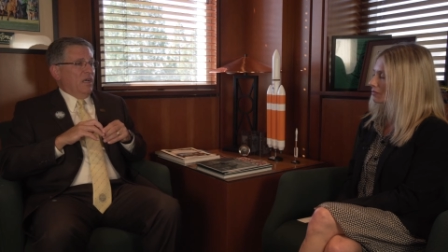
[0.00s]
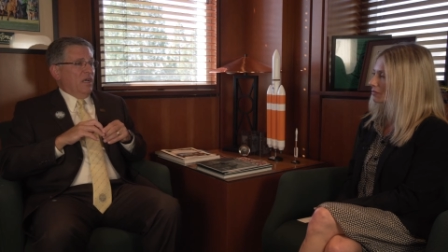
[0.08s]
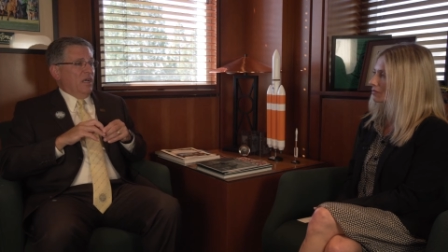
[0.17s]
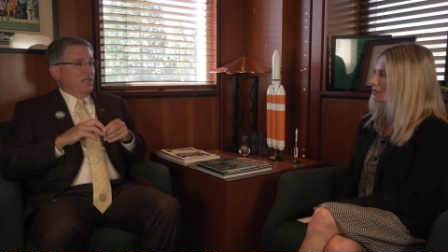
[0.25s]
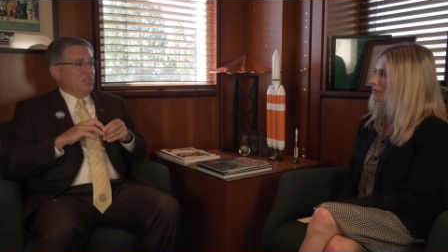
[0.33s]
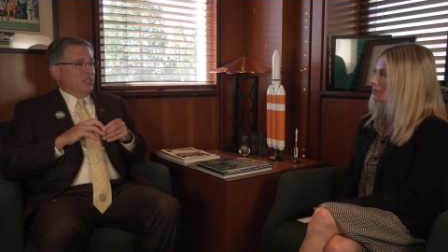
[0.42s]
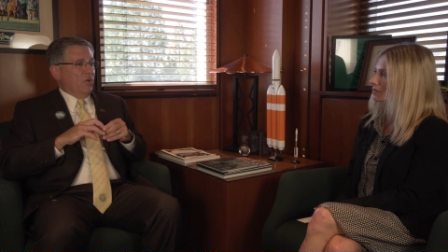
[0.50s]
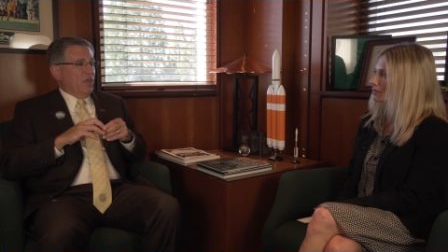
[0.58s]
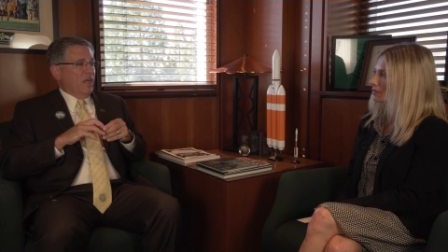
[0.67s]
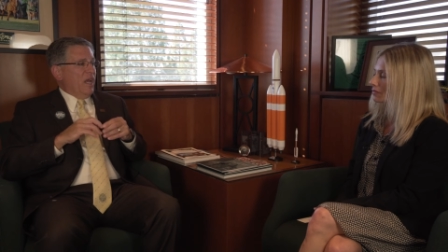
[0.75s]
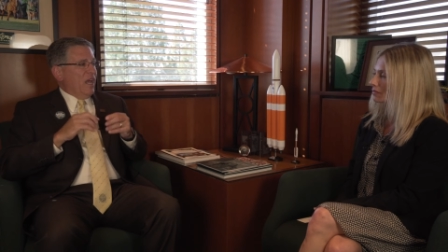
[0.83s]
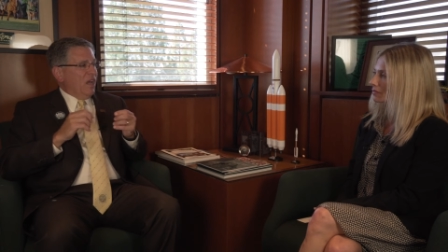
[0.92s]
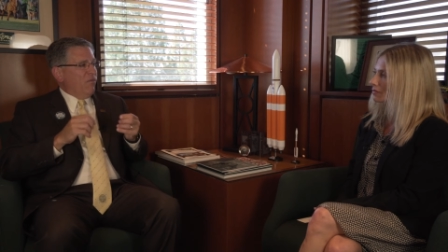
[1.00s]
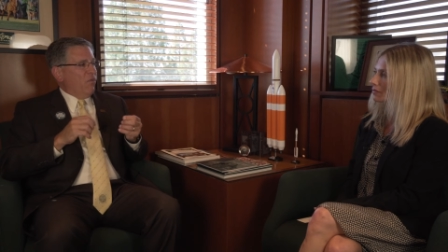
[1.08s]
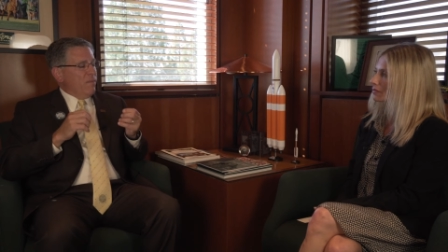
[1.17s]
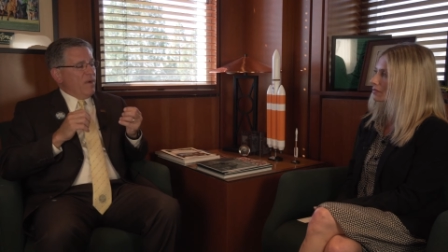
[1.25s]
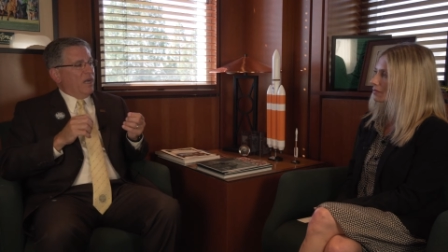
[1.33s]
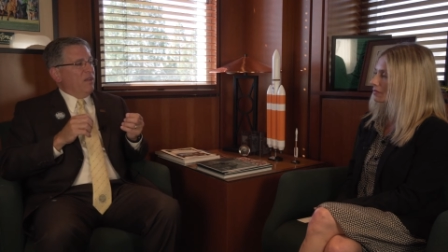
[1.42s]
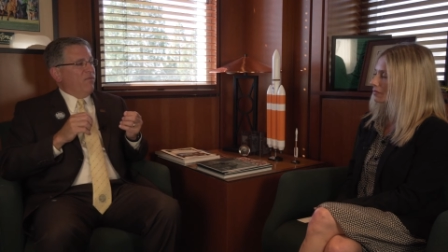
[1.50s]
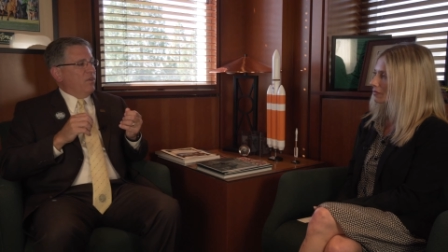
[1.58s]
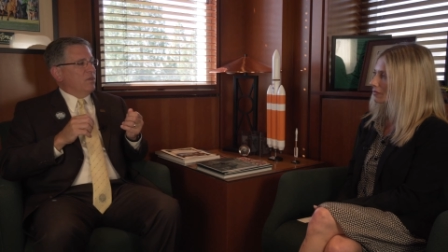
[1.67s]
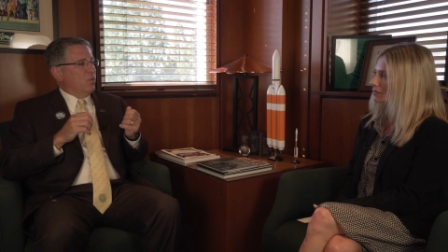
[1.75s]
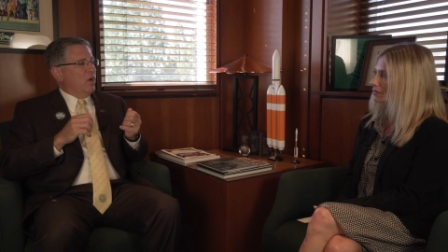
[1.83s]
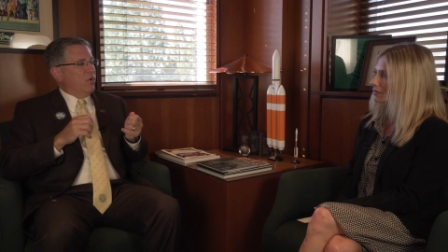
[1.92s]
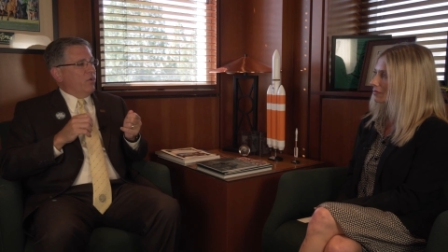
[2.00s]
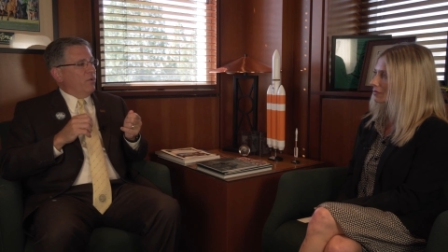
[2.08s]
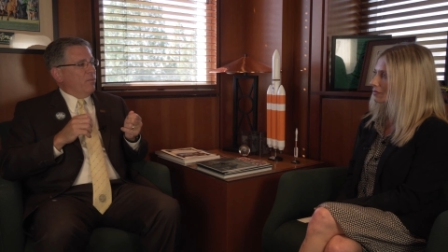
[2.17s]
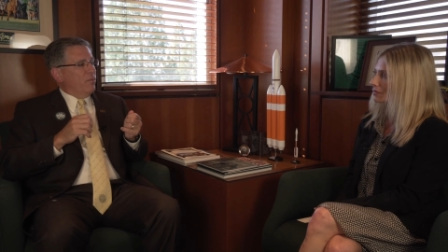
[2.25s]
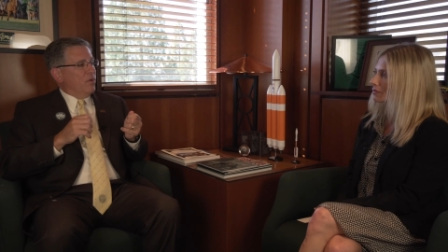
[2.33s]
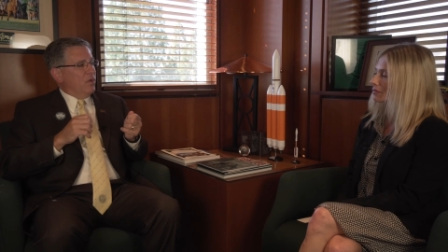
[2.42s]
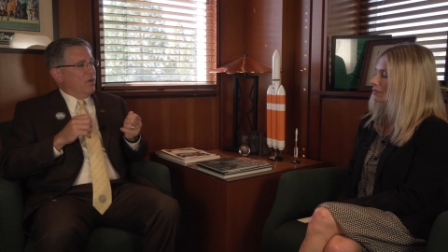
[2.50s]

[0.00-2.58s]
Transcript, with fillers: uh, so that everybody feels welcome